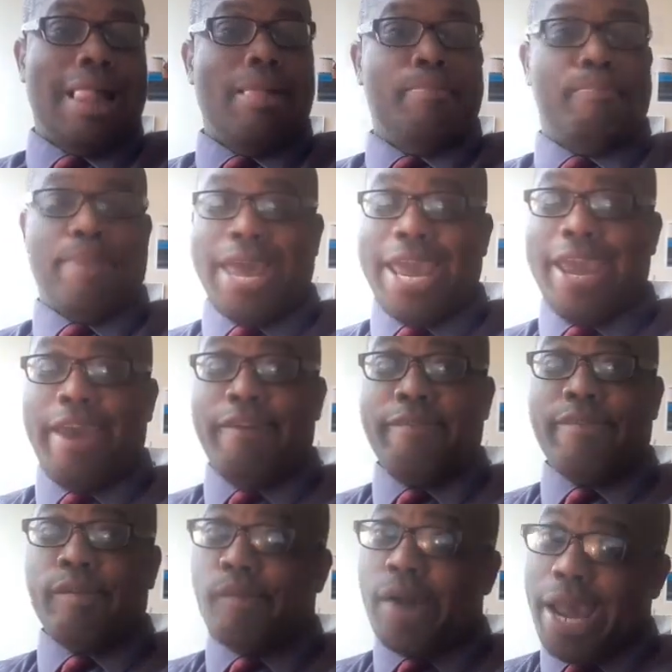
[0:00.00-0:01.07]
paved
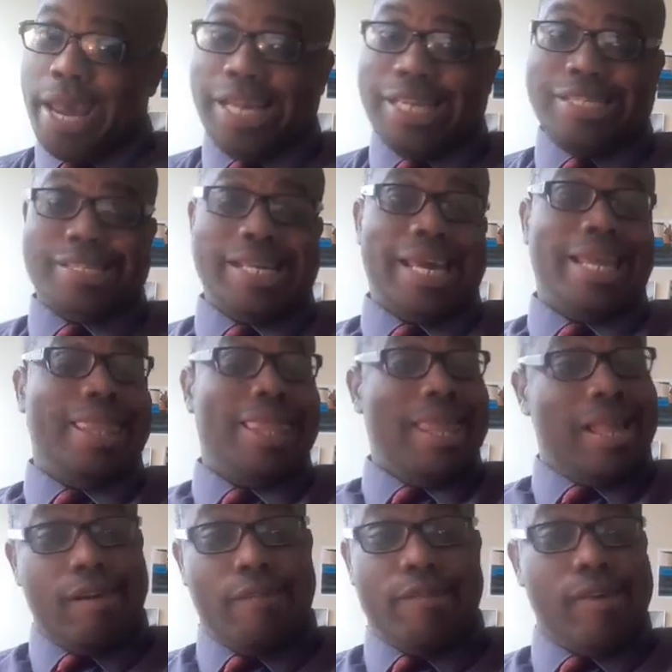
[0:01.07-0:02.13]
the way. He said,
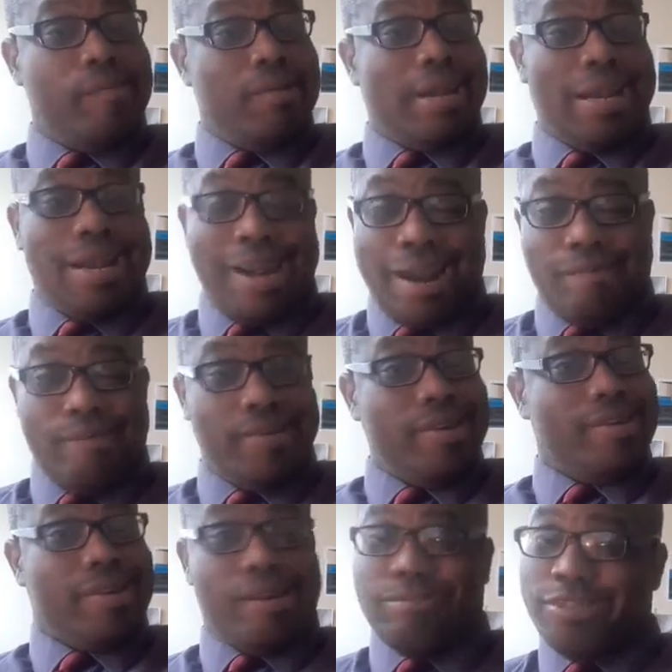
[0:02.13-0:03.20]
Love you one another. You
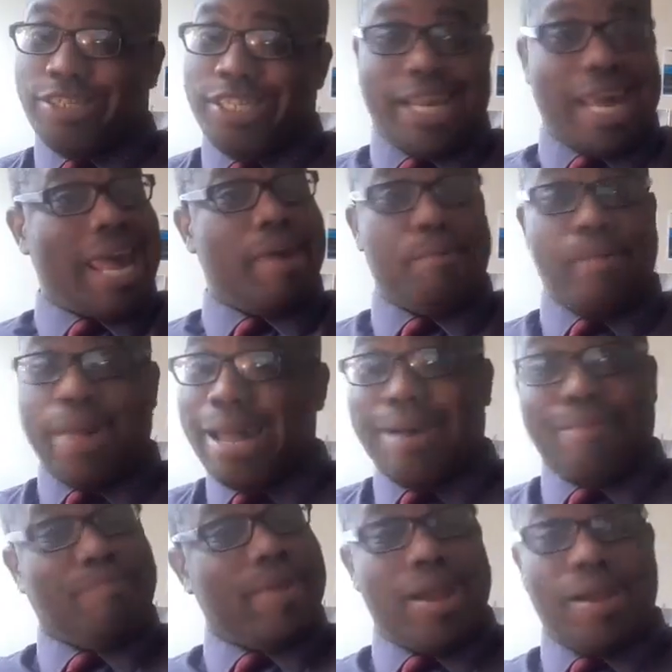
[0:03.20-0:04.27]
don't, you can't be
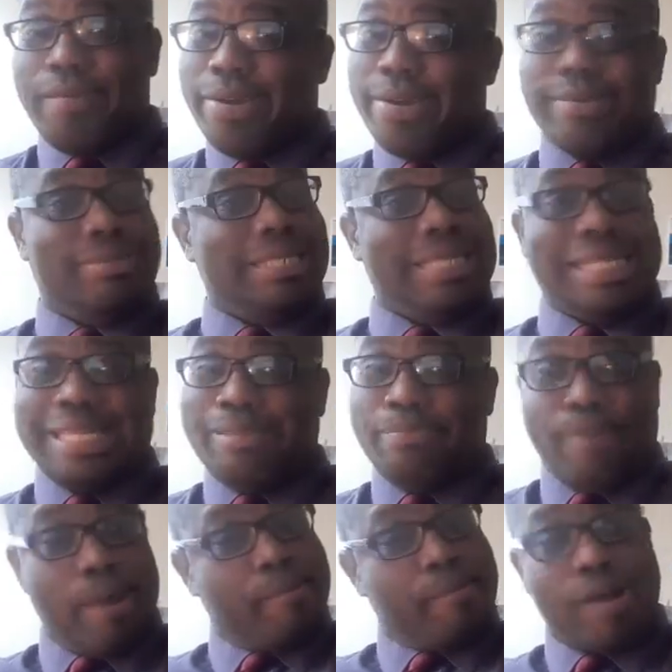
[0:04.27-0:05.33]
up there if you don't love
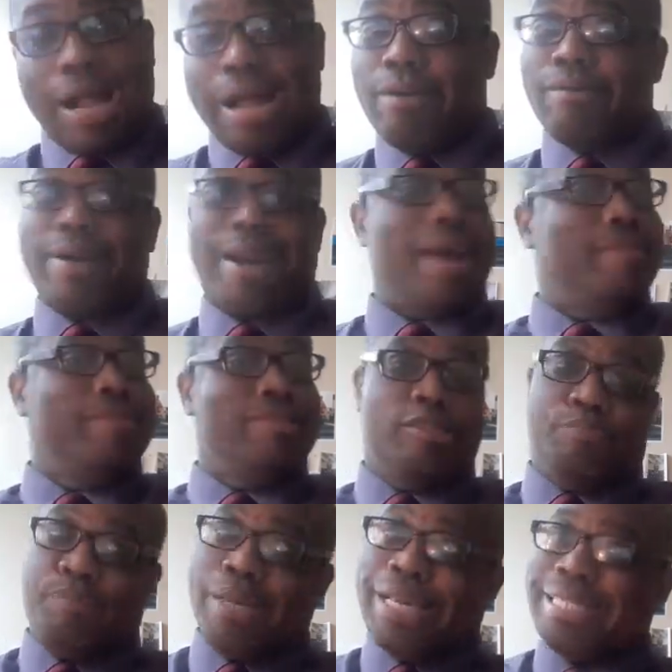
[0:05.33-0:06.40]
people. I don't care if you
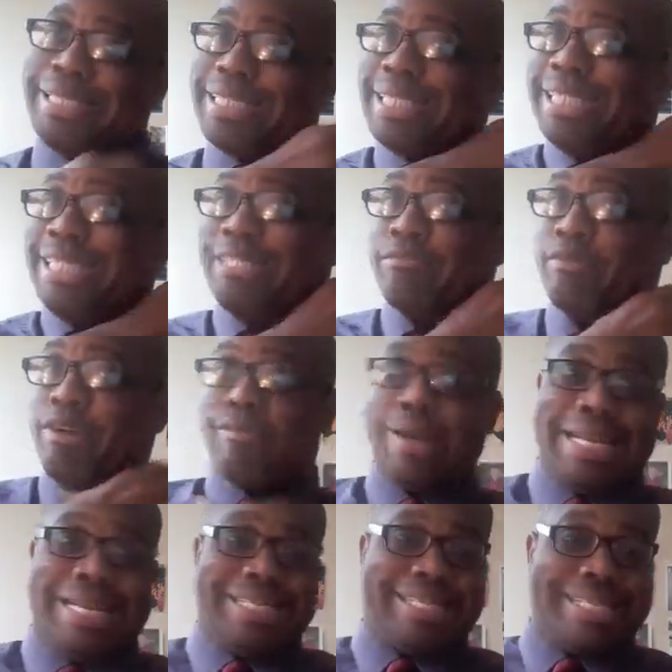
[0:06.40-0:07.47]
speak in tongues, run
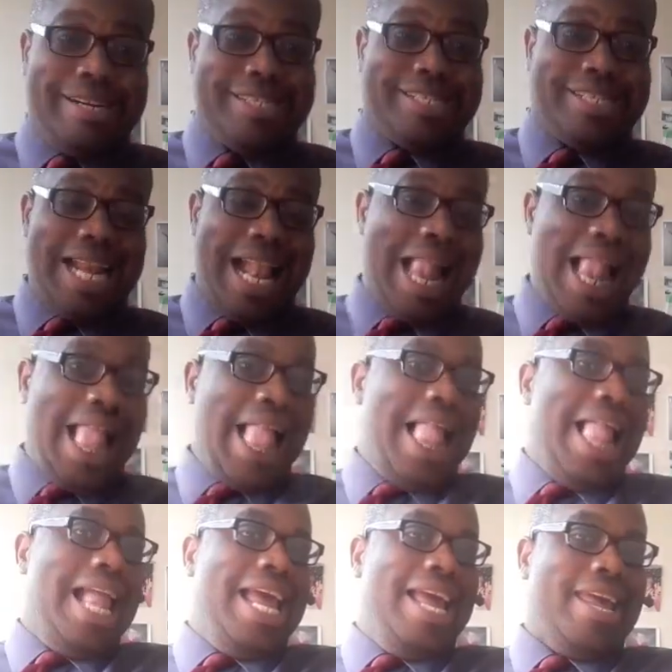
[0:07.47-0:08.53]
around the church
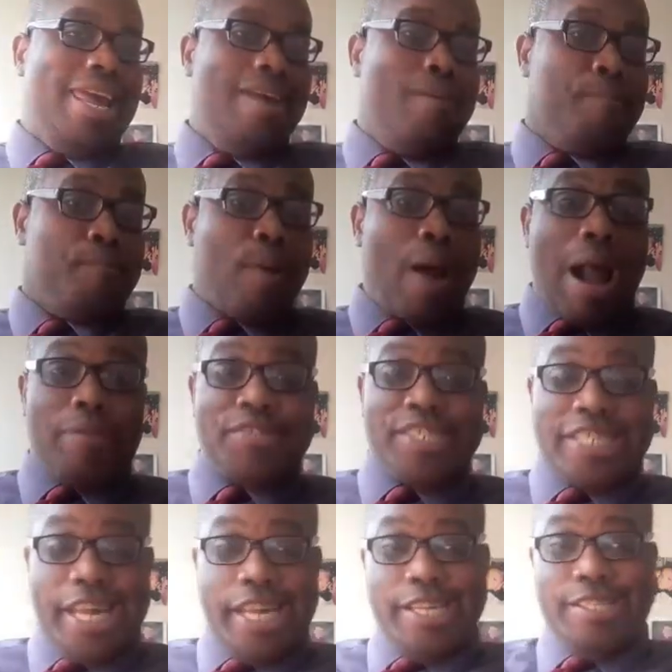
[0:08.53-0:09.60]
and give
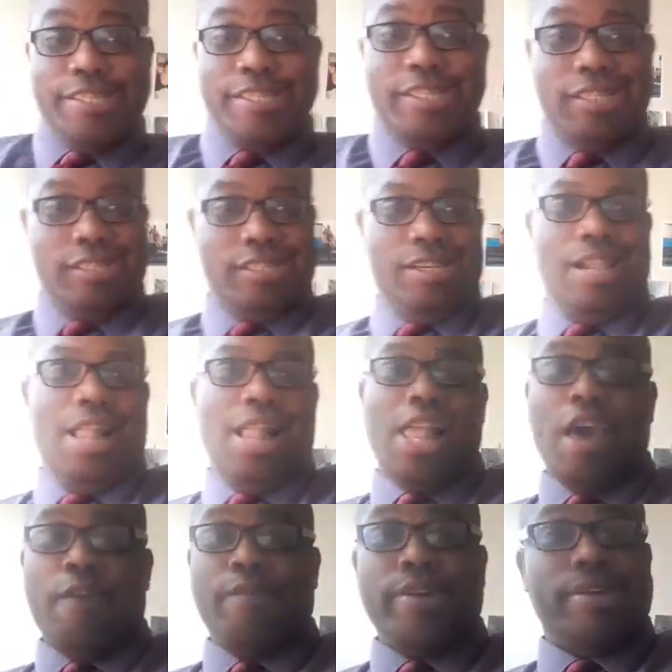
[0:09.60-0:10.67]
prophecies.
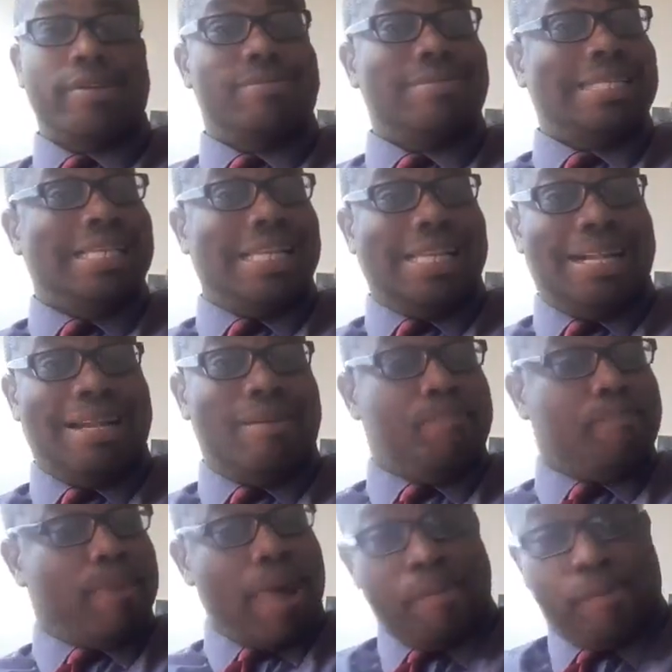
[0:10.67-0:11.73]
If you don't love
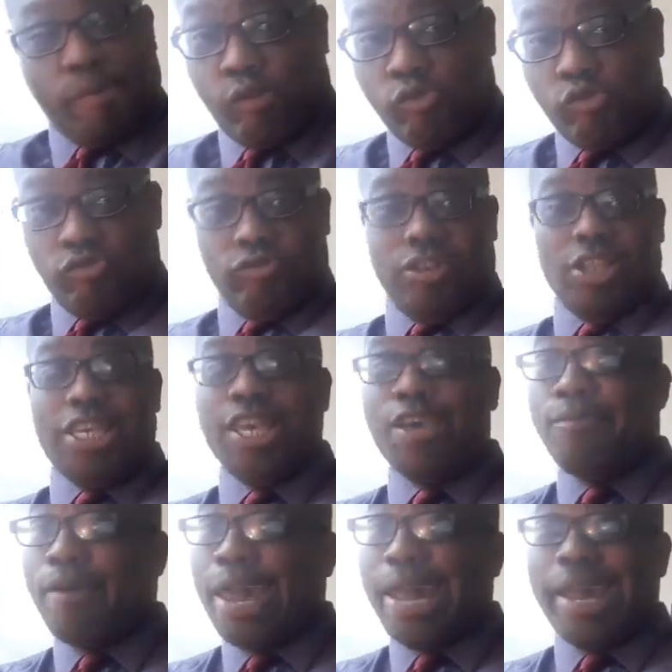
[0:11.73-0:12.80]
people, you
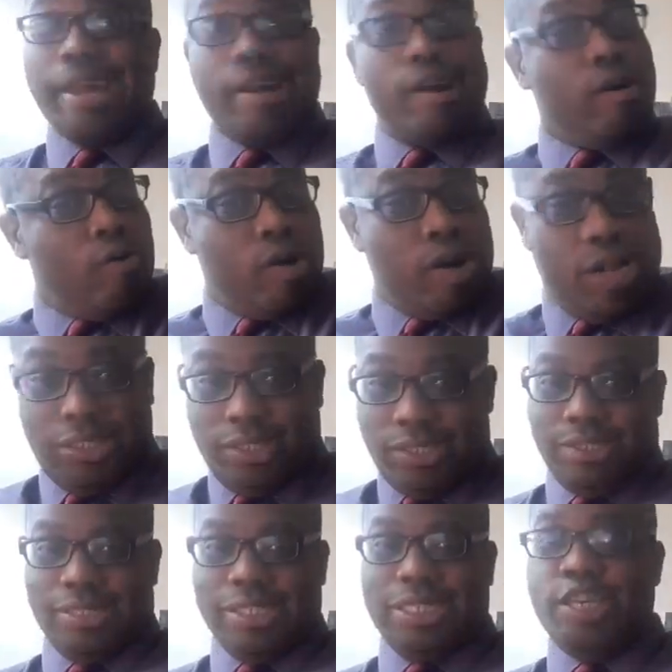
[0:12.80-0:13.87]
ain't going.
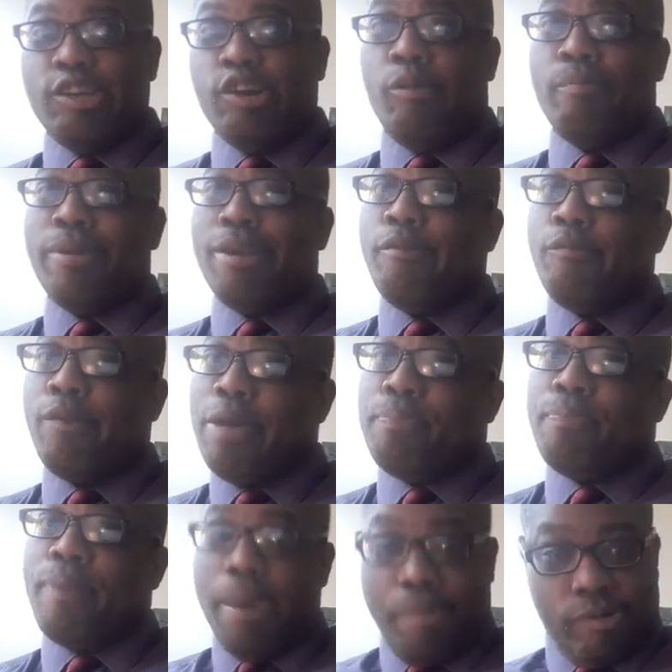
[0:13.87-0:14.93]
You're gonna be with
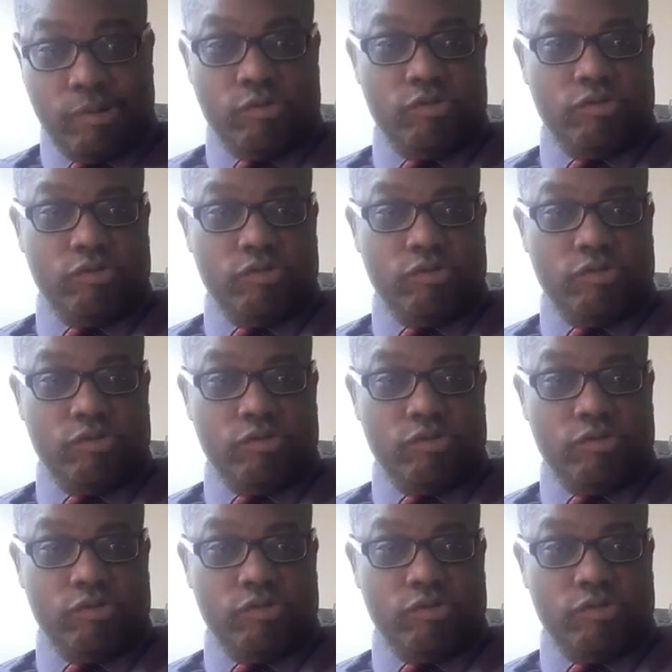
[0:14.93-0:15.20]
people.